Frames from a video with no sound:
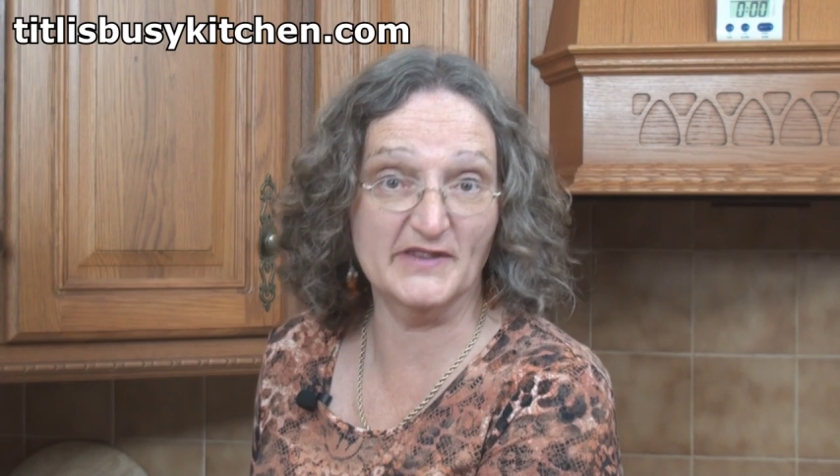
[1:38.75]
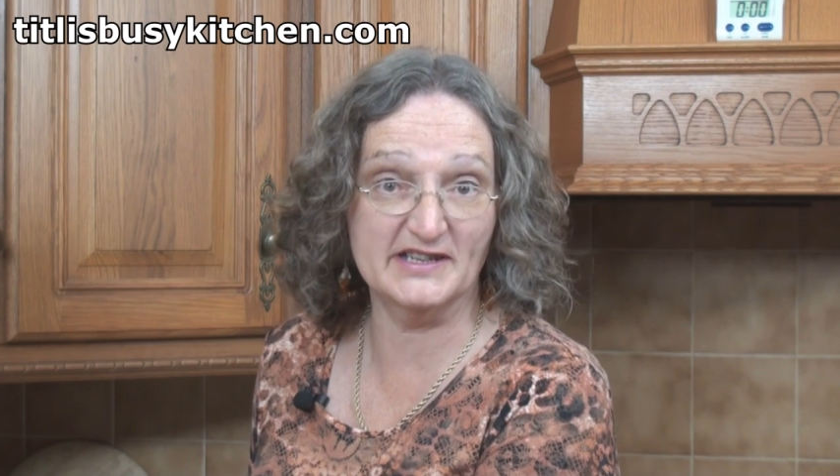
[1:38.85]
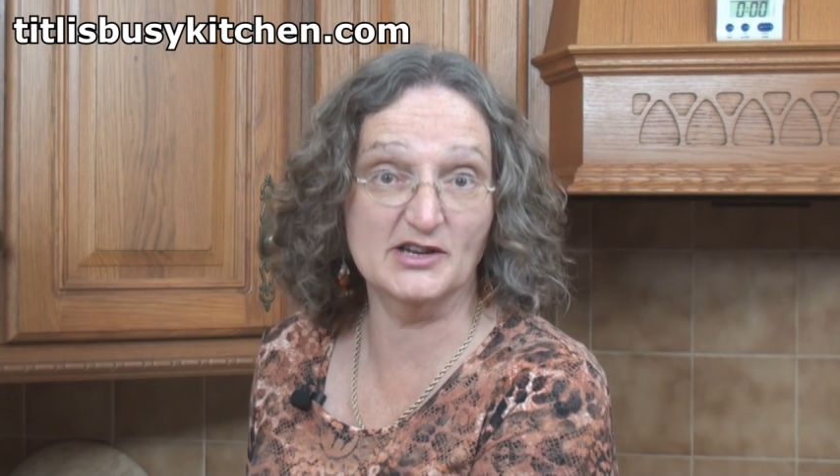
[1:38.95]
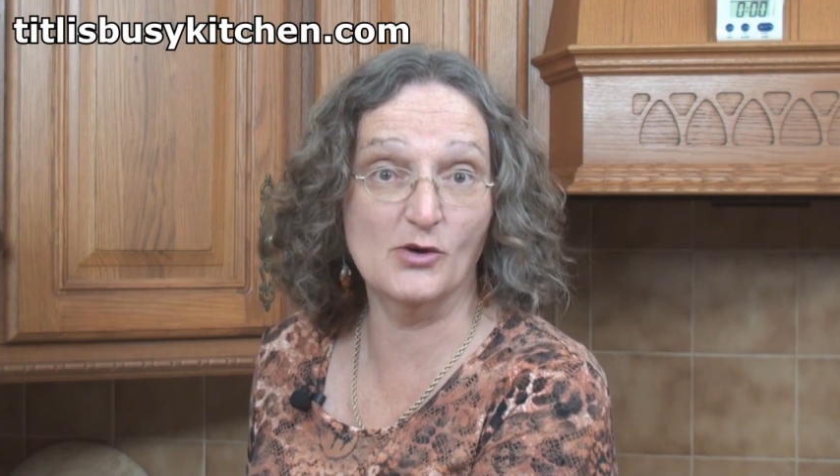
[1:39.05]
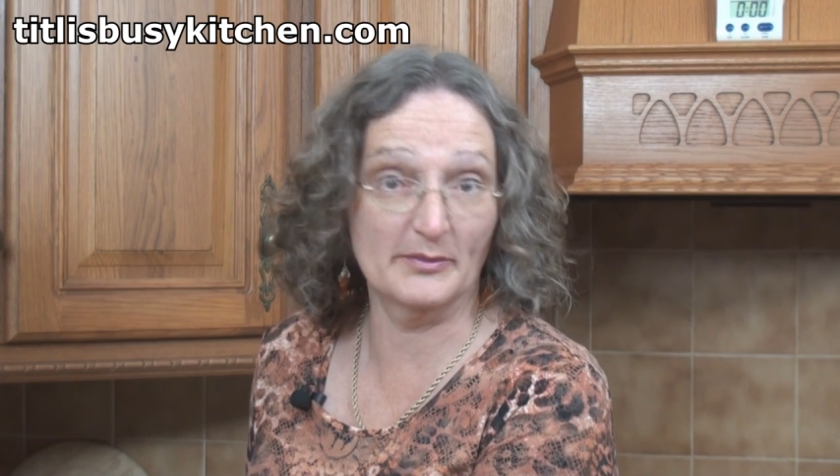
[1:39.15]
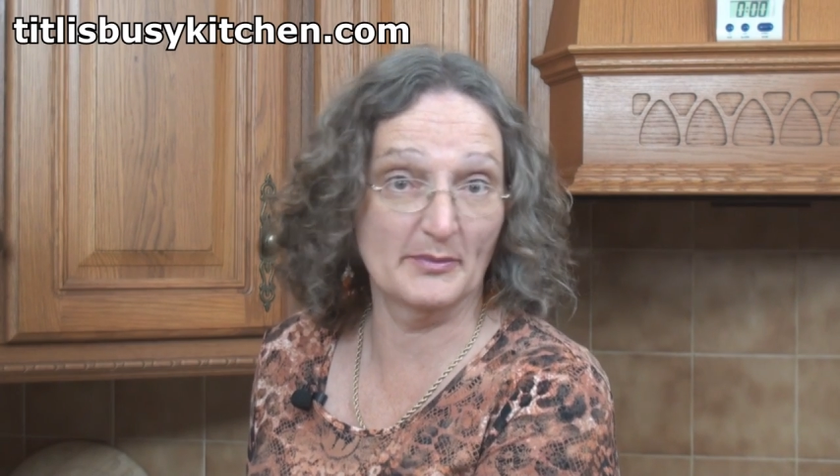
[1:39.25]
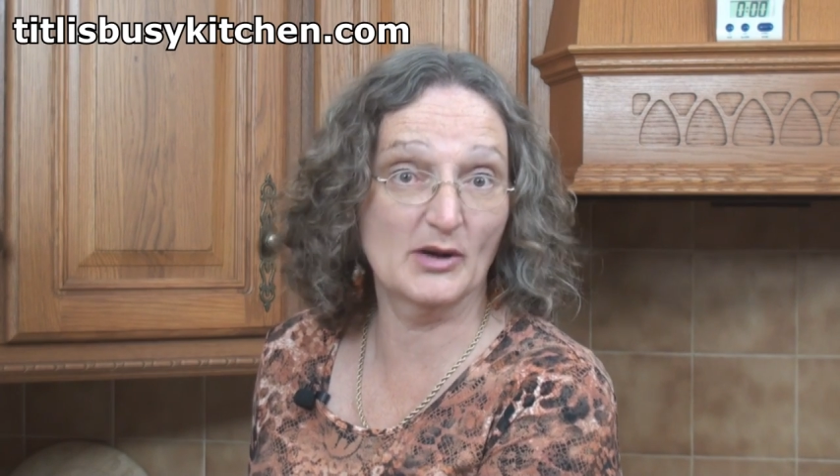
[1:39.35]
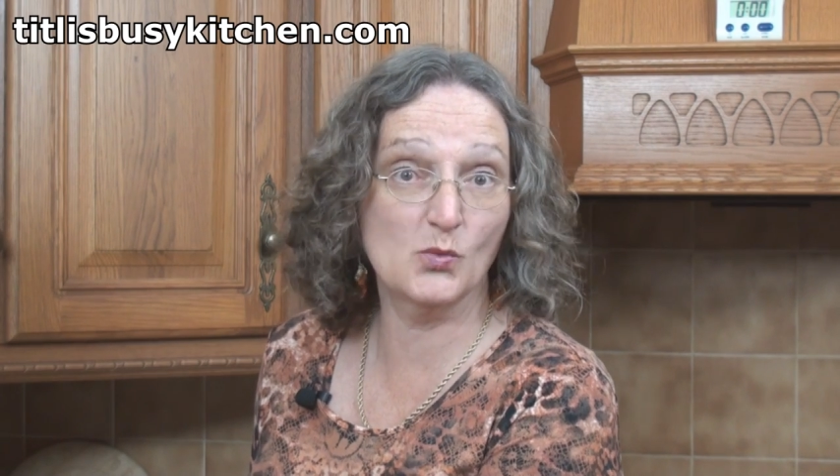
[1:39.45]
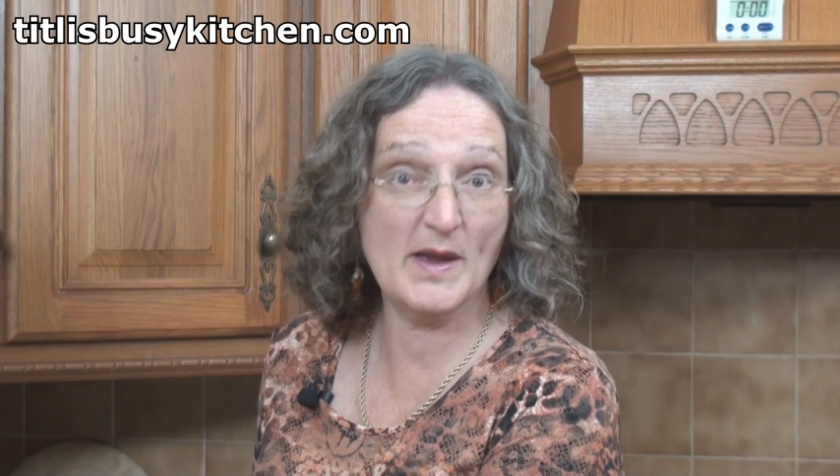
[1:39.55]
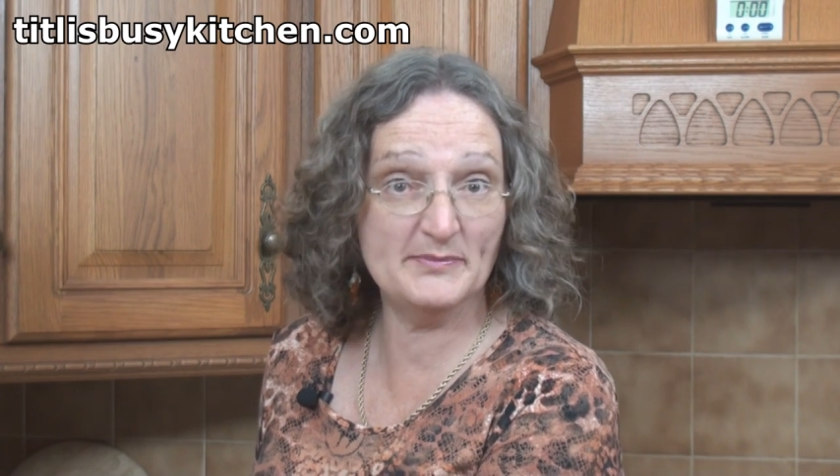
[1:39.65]
video on
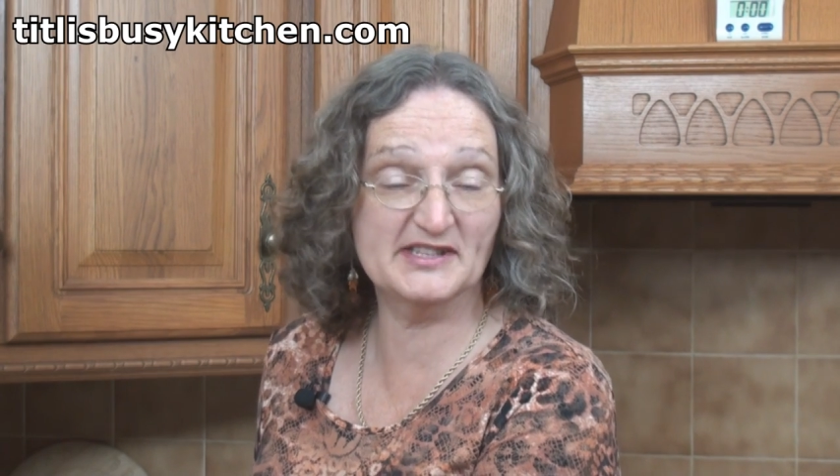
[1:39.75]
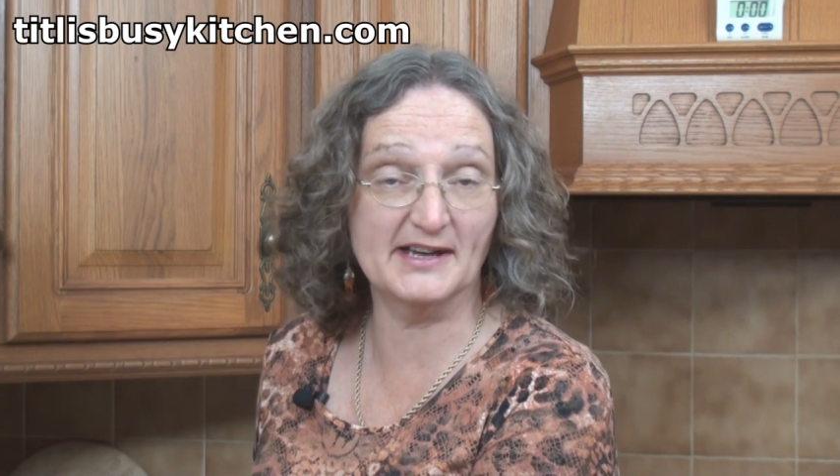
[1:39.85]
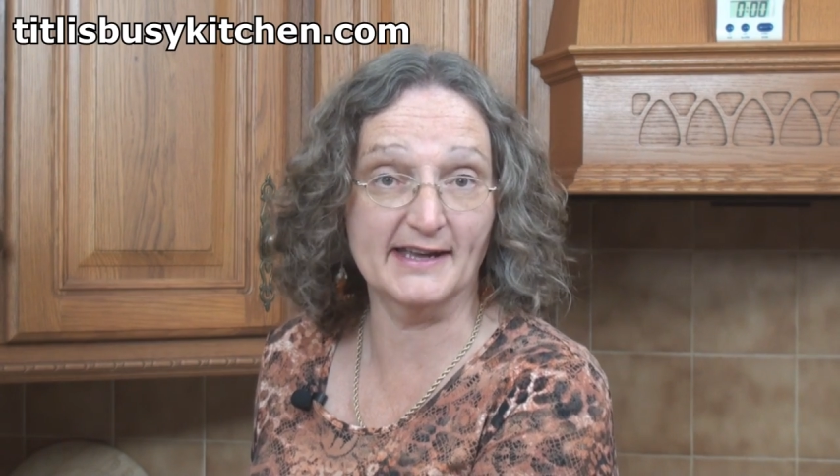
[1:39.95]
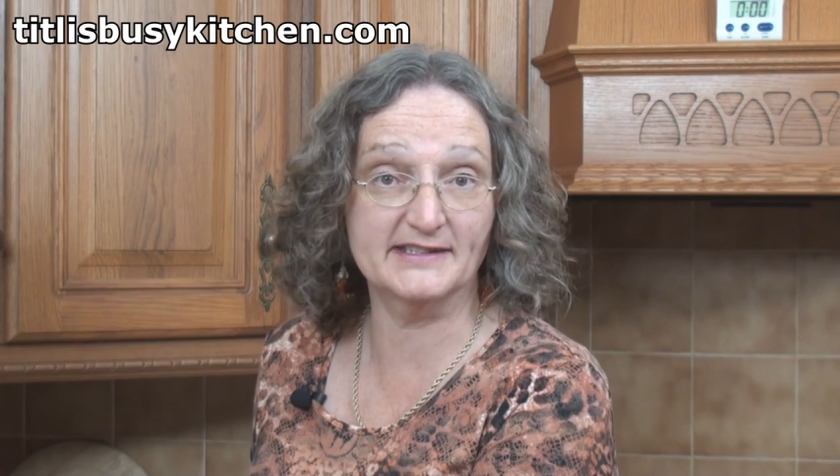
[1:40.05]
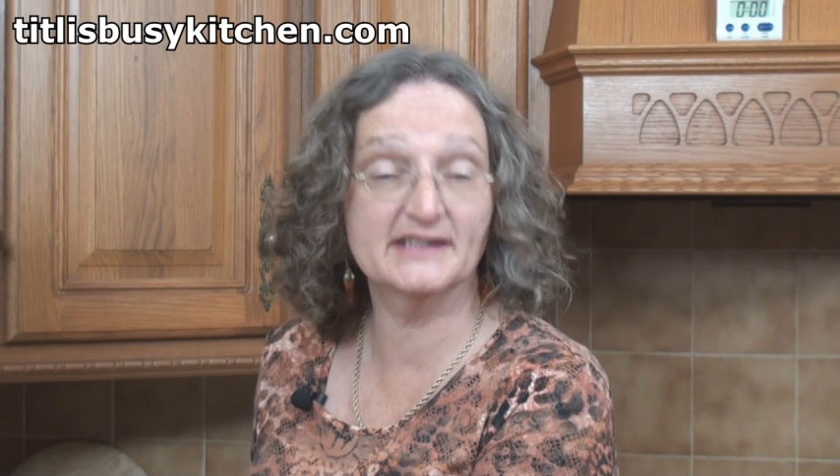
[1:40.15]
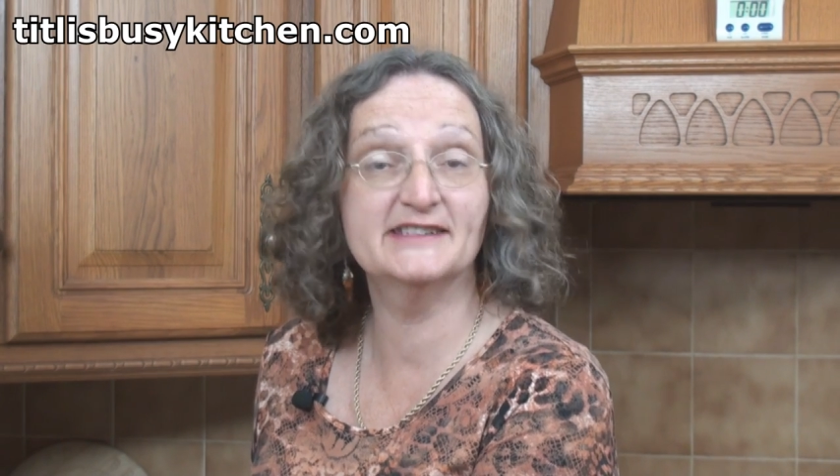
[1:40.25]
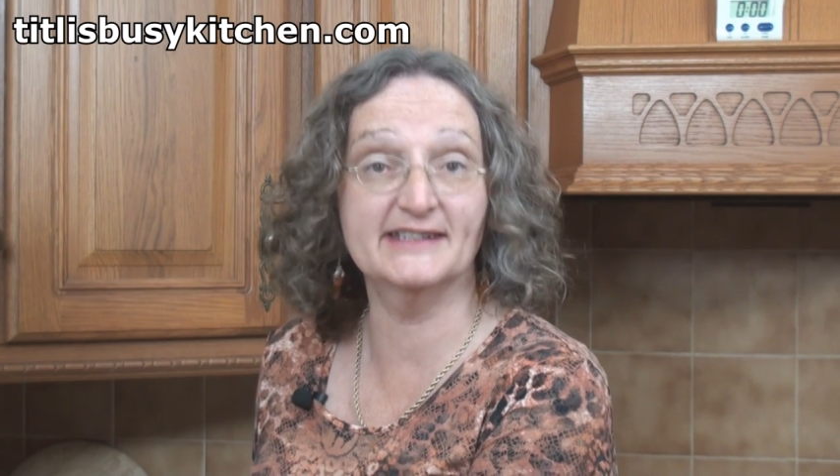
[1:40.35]
my website,